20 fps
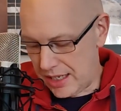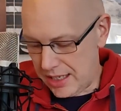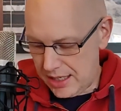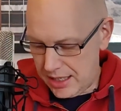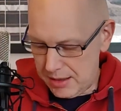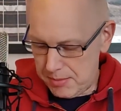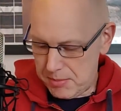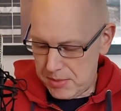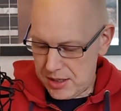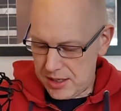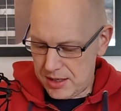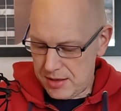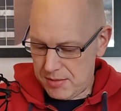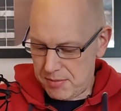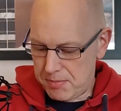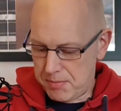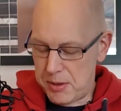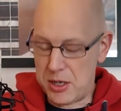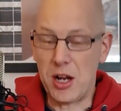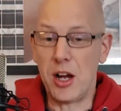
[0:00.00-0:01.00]

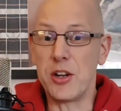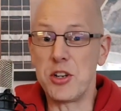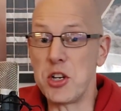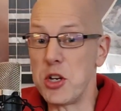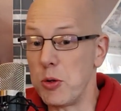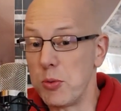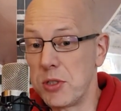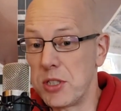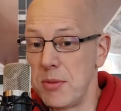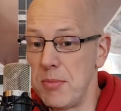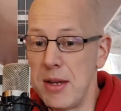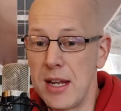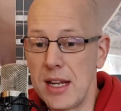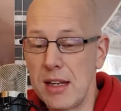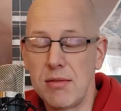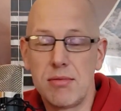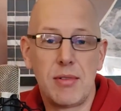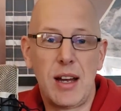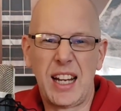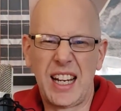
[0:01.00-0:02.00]
but are new to
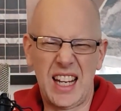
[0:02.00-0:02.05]
me.